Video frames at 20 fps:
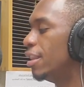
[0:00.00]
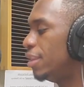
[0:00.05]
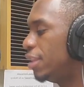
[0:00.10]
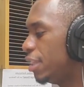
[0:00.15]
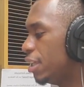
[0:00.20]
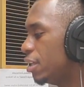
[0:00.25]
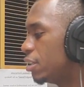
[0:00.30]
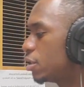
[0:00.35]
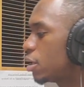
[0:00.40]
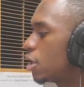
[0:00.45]

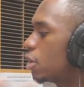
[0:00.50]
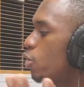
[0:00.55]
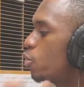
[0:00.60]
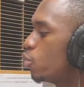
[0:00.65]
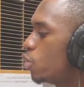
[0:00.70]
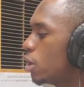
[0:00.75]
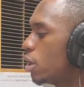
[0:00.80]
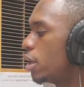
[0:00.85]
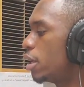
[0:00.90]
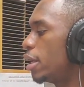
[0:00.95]
These are
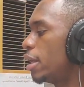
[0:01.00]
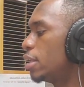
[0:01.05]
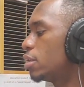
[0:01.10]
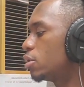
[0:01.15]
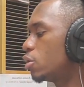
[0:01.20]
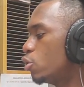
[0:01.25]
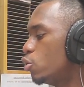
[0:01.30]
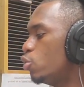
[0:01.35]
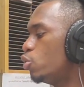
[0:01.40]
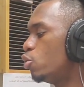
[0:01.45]
the
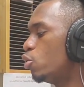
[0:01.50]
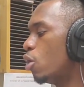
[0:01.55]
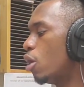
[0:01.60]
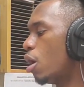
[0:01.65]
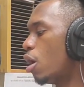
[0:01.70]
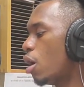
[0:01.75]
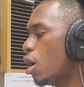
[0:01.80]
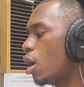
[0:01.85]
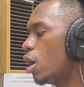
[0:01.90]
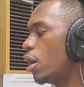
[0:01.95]
ones who
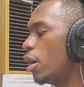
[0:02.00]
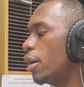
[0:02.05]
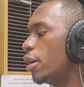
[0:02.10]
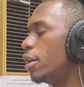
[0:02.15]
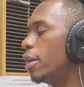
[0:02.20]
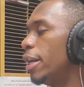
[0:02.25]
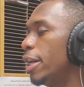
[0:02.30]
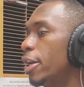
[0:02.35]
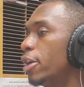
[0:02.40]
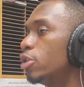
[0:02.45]

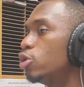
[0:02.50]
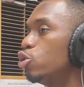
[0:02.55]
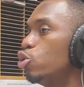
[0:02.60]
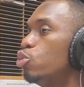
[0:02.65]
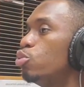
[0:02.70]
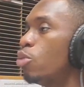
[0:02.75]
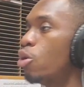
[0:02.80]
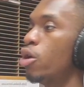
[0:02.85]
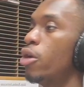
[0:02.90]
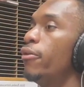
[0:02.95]
are here
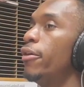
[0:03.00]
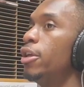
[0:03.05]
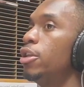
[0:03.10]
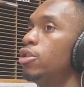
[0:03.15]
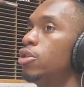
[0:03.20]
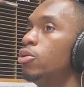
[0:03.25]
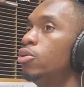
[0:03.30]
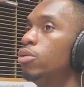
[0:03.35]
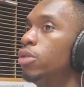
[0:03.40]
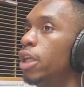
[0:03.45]
to
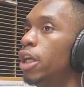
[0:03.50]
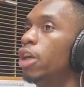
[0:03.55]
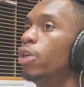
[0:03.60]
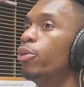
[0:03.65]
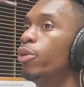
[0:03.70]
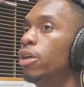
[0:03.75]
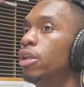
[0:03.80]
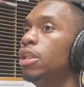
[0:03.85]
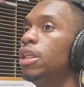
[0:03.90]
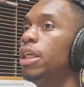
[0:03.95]
motivate you.
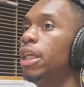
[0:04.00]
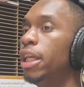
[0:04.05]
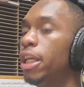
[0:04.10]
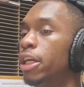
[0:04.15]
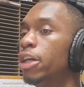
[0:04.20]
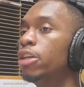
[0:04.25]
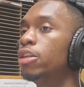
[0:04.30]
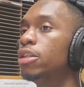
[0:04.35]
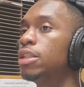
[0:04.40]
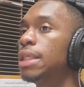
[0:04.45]
They're really
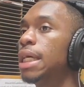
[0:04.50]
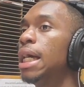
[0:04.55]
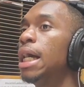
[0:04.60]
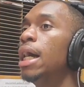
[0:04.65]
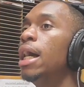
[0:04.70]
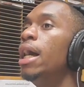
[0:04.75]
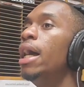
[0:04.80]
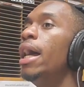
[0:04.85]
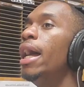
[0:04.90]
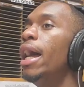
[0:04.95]
here
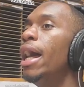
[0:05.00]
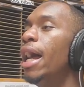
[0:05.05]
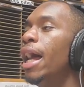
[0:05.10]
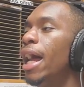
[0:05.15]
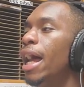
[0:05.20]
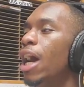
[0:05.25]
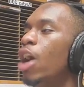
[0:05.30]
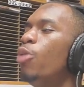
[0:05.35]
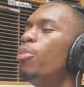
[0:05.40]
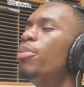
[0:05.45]
to
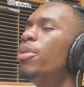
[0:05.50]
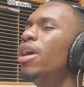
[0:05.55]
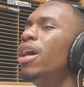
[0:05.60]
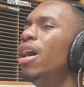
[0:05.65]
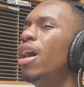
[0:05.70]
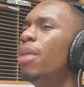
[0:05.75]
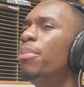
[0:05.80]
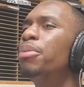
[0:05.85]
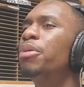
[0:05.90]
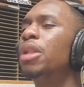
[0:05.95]
help
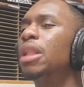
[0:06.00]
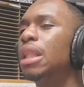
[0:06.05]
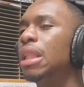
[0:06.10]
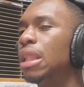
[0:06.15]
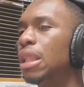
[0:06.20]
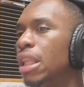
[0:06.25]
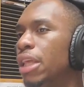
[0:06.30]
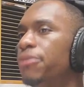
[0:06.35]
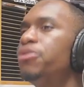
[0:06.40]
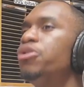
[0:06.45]

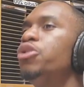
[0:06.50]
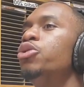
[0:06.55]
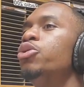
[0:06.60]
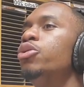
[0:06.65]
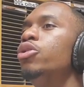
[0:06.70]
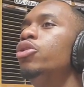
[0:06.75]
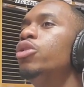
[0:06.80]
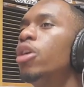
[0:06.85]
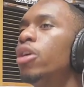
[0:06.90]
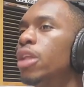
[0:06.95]
uplift you.
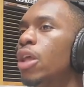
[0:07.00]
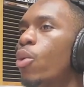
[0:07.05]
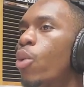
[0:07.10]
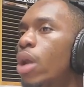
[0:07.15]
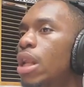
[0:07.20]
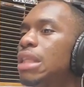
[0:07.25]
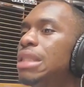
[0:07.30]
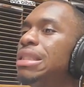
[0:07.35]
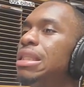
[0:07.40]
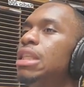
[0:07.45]
You know, they
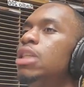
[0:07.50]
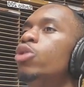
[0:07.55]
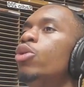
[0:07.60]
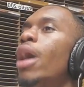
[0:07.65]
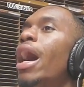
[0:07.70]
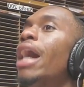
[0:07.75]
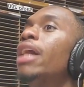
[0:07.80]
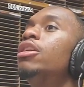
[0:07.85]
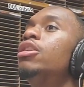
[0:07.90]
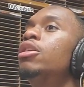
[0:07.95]
want to see
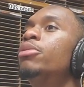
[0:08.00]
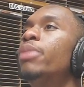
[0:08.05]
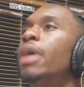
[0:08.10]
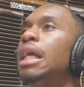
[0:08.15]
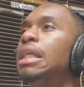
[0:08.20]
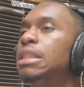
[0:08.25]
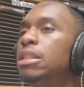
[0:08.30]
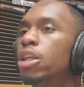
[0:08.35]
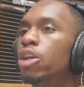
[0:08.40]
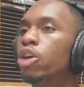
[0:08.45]
you at your
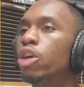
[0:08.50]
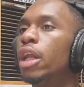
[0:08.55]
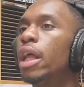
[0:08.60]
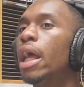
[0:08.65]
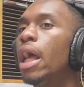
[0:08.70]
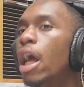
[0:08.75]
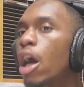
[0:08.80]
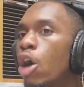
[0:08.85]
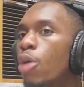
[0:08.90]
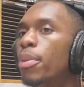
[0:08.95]
best, and they're going
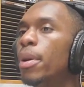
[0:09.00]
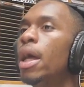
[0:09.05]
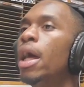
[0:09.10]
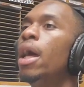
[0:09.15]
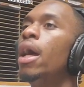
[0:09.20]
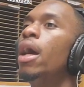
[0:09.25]
to help